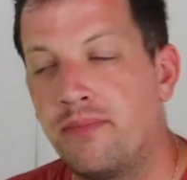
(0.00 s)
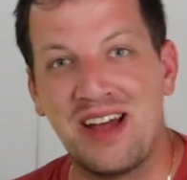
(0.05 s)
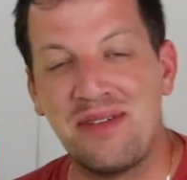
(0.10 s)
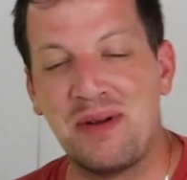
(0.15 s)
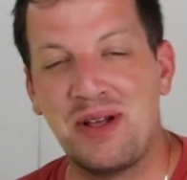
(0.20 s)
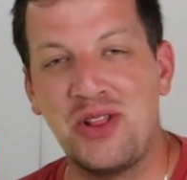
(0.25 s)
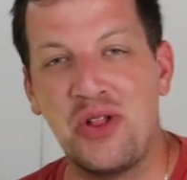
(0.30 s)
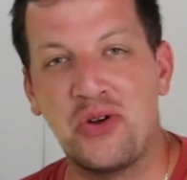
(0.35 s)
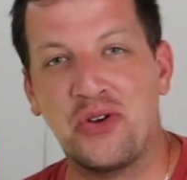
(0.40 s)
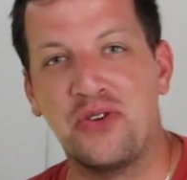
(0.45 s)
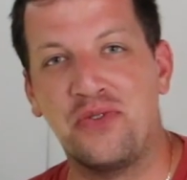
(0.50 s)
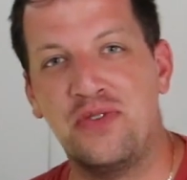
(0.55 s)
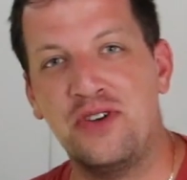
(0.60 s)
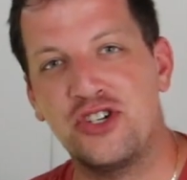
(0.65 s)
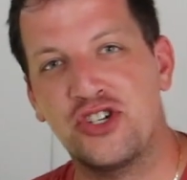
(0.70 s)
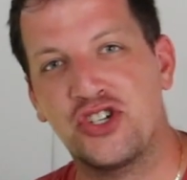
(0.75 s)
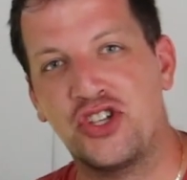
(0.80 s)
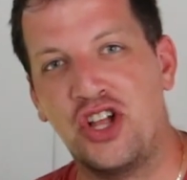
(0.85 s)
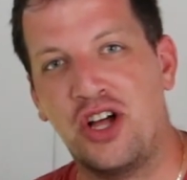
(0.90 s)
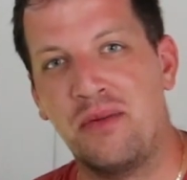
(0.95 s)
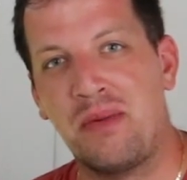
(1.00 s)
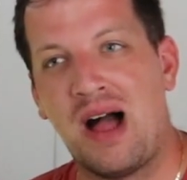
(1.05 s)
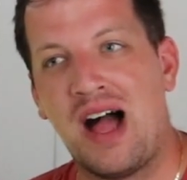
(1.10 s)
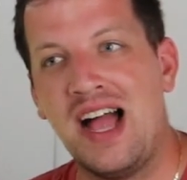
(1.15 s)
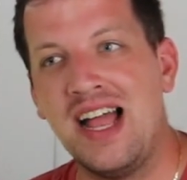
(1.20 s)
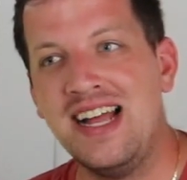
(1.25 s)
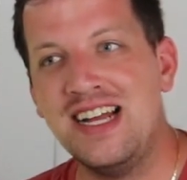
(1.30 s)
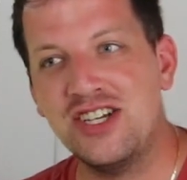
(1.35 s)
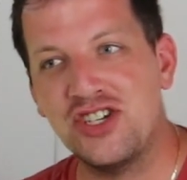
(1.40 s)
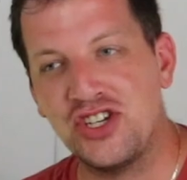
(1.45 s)
At my local fish club,
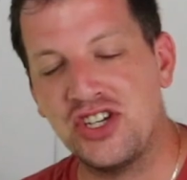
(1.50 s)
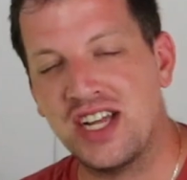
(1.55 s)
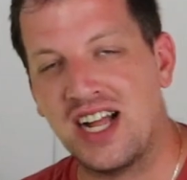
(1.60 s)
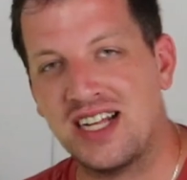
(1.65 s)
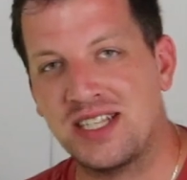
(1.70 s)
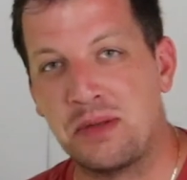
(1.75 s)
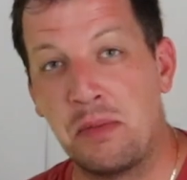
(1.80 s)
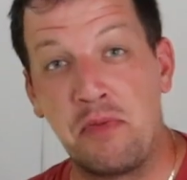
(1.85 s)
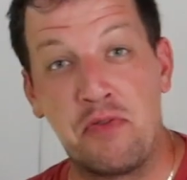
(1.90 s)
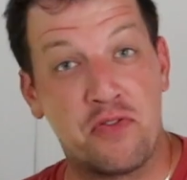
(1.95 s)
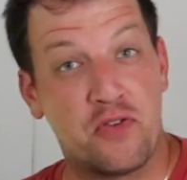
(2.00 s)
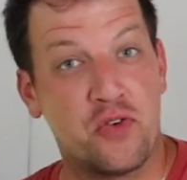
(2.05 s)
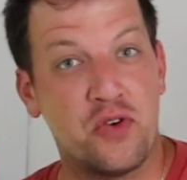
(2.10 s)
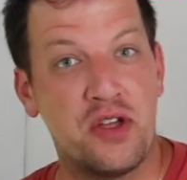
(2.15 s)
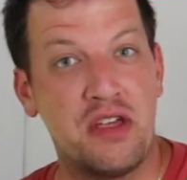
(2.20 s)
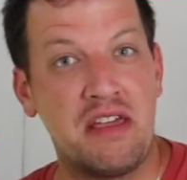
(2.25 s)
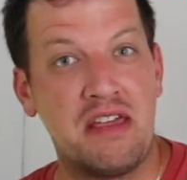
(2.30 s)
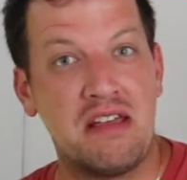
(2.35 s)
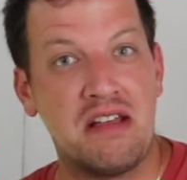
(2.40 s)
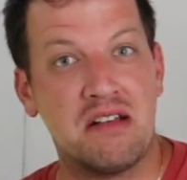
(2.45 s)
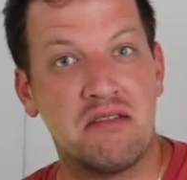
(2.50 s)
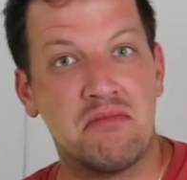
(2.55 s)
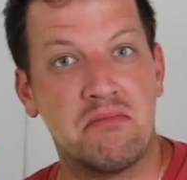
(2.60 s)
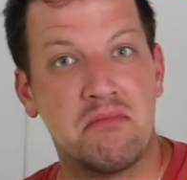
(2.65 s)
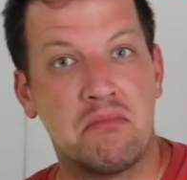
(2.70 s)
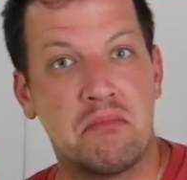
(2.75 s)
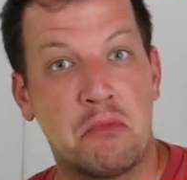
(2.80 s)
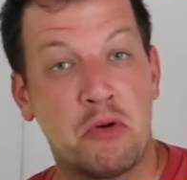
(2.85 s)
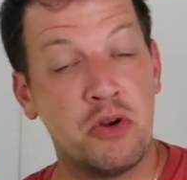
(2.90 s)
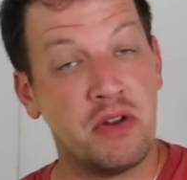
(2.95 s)
I actually got some free
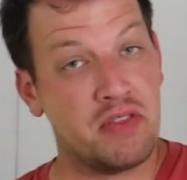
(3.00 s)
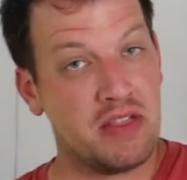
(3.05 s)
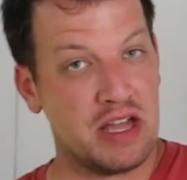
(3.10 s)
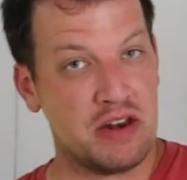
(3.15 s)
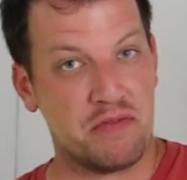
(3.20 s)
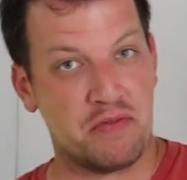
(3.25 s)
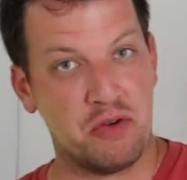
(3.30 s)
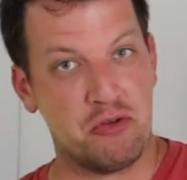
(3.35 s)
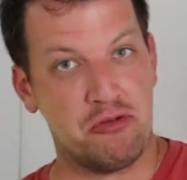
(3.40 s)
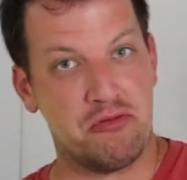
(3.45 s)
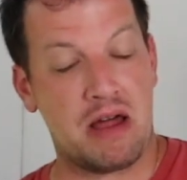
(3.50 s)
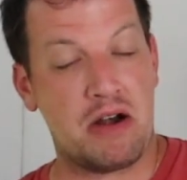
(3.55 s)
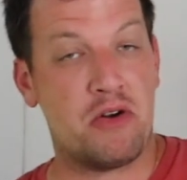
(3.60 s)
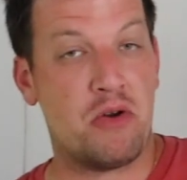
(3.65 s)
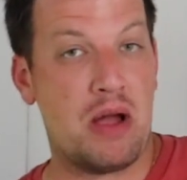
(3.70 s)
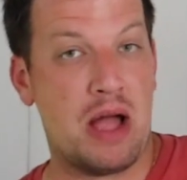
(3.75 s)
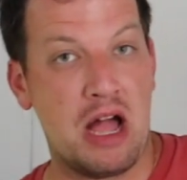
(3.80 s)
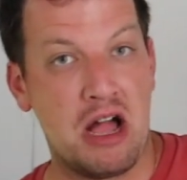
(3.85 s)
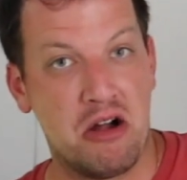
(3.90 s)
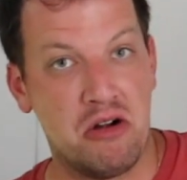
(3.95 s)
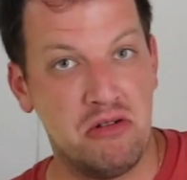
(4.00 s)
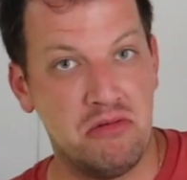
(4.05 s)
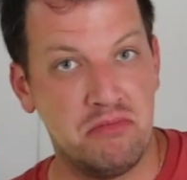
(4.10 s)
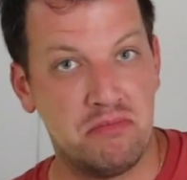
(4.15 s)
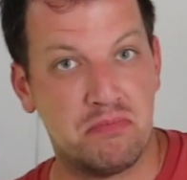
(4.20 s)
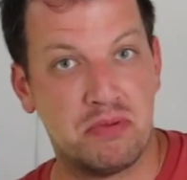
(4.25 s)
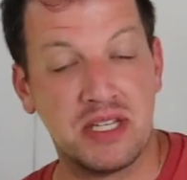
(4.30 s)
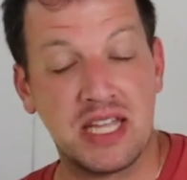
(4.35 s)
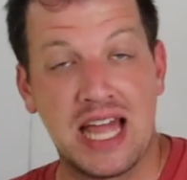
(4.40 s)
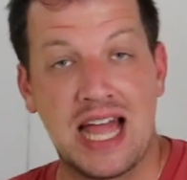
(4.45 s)
Marineland food. I don't know how,
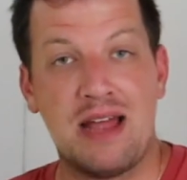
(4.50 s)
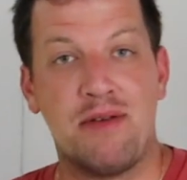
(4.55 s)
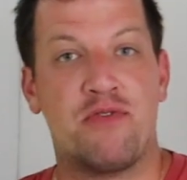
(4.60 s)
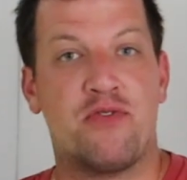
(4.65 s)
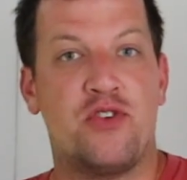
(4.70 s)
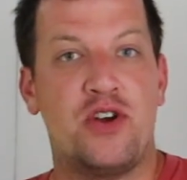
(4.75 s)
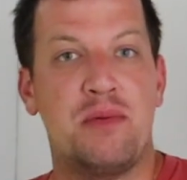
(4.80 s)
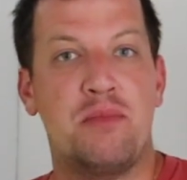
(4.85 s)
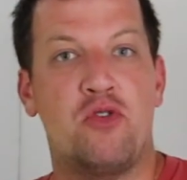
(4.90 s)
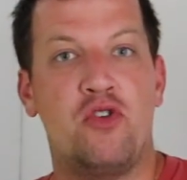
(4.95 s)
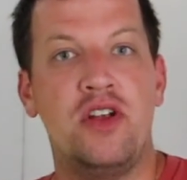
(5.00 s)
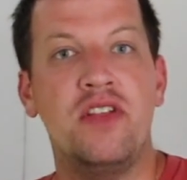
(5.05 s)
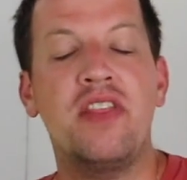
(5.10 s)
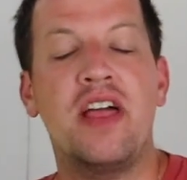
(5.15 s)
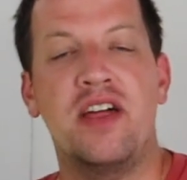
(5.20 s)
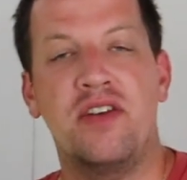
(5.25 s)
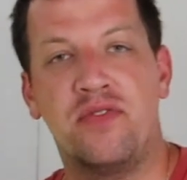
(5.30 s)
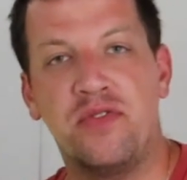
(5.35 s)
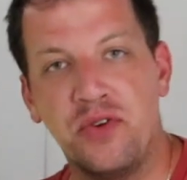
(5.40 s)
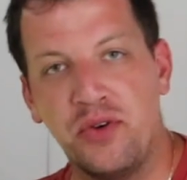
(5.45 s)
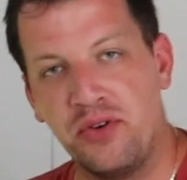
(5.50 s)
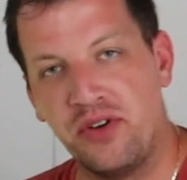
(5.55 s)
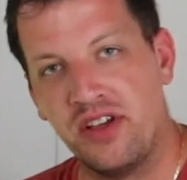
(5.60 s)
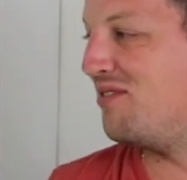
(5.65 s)
but they have free Marineland food.